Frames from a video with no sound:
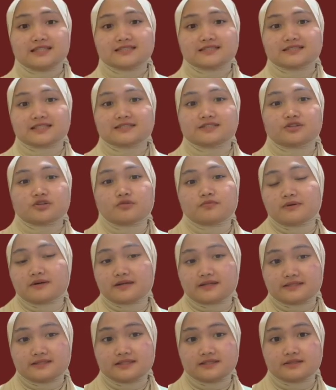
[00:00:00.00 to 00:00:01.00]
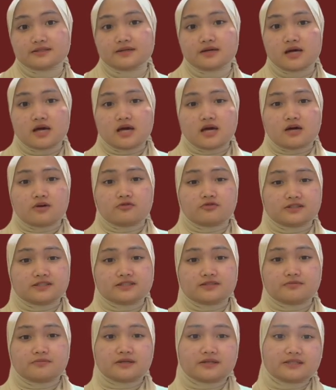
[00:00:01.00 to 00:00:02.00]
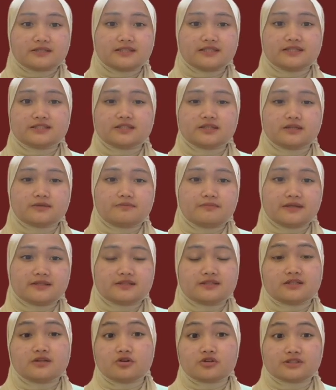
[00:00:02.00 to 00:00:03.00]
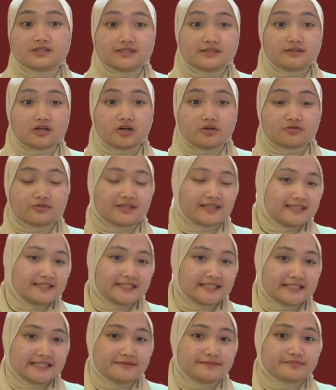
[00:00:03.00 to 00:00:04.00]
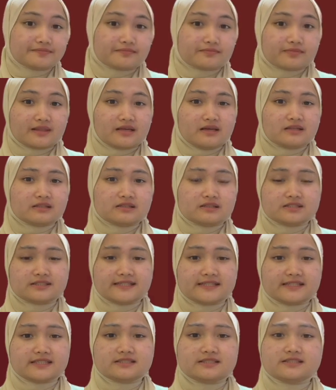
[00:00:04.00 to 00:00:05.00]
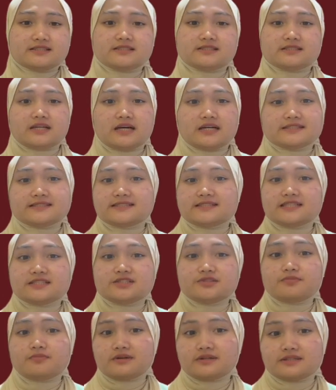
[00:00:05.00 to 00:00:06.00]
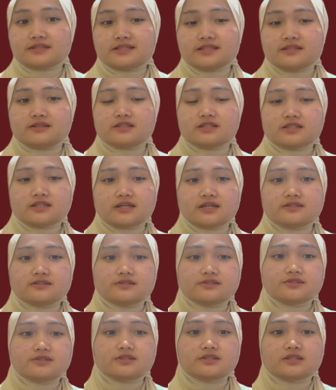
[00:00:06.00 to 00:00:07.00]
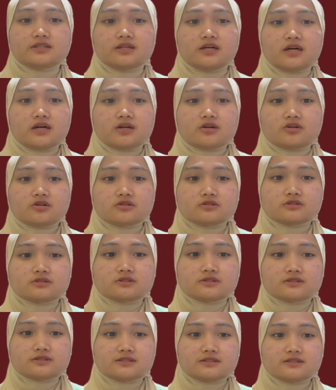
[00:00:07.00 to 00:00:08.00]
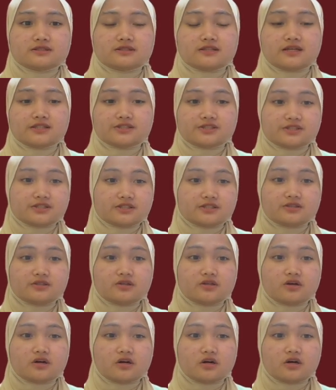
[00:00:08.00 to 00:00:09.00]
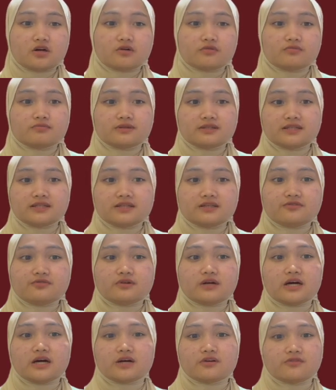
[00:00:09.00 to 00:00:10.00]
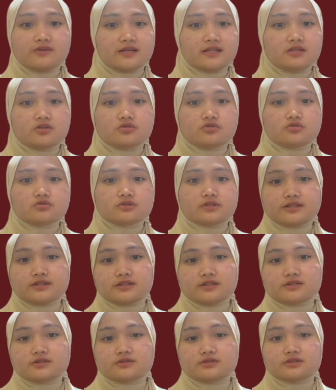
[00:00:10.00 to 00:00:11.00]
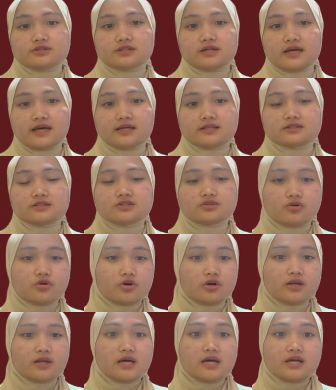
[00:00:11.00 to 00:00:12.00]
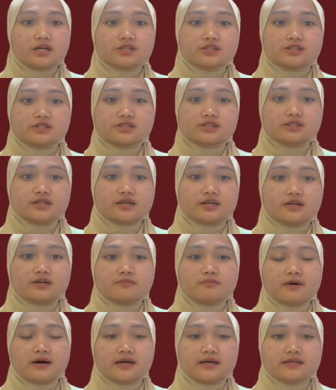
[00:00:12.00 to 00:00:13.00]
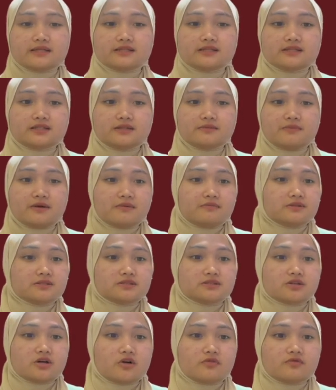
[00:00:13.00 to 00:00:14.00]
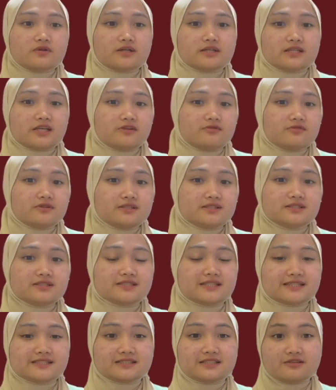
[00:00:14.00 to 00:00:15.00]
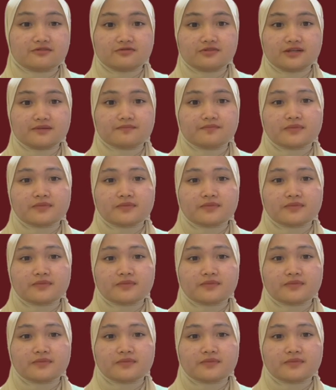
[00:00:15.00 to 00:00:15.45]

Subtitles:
science of paradigm. First, paradigm is a pattern of thinking. Second, science paradigm, the integral constellation of belief, value, technical, and so on, shared by the members of a given scientific